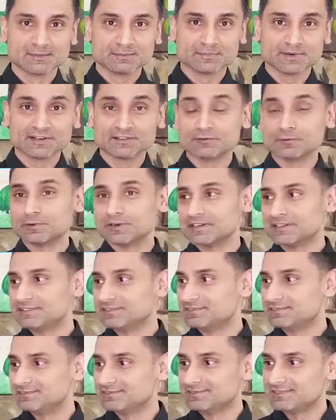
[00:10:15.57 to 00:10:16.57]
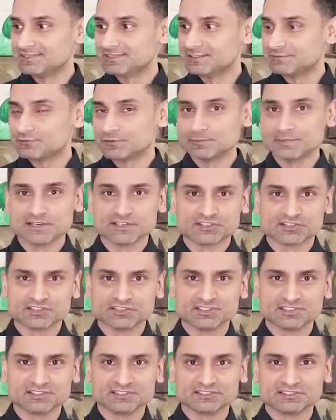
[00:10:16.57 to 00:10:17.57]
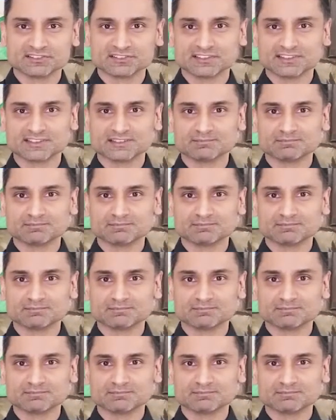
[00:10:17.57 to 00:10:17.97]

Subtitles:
by the way, the information is